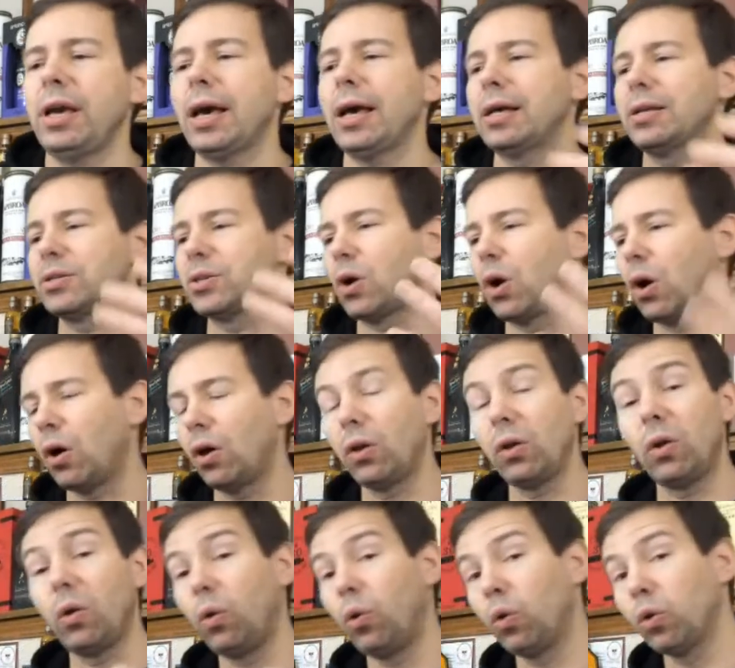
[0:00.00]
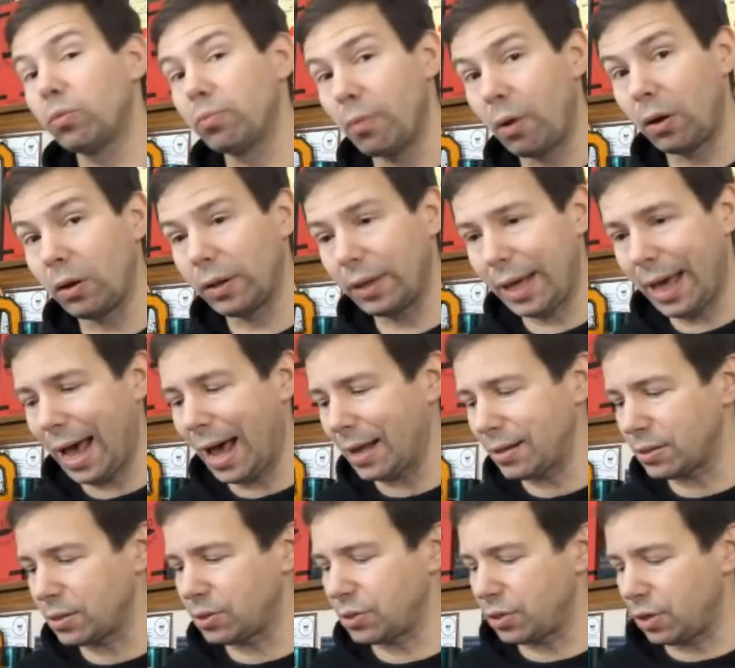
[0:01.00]
as all old malt
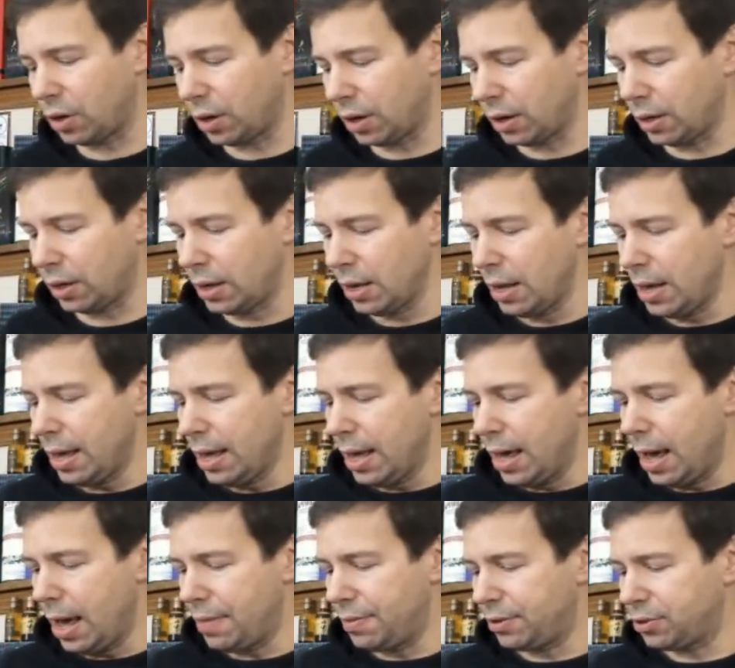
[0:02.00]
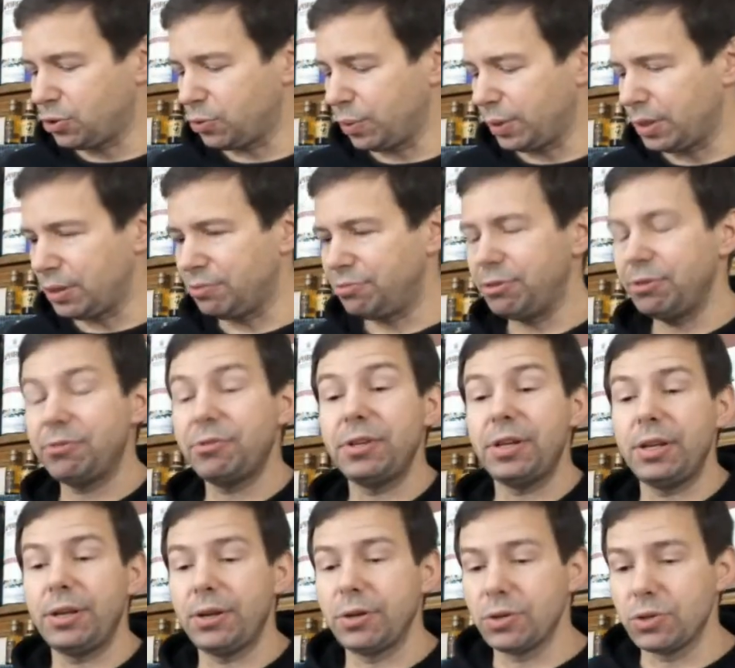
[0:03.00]
casks are. And this one is
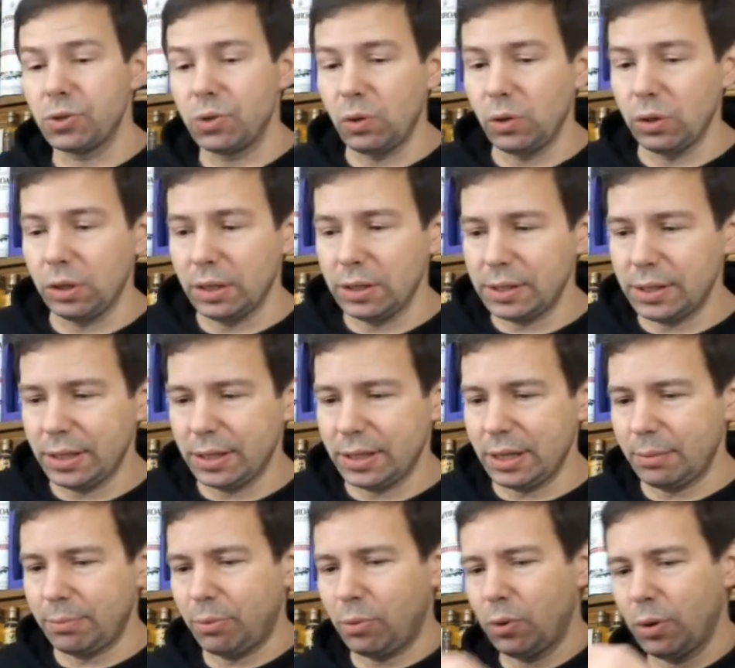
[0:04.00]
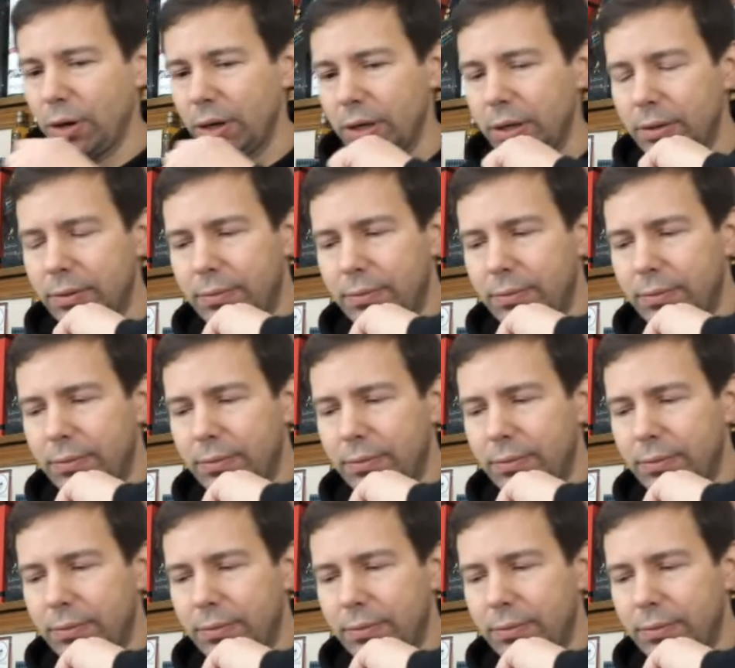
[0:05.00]
15 years old. Let's get that poured.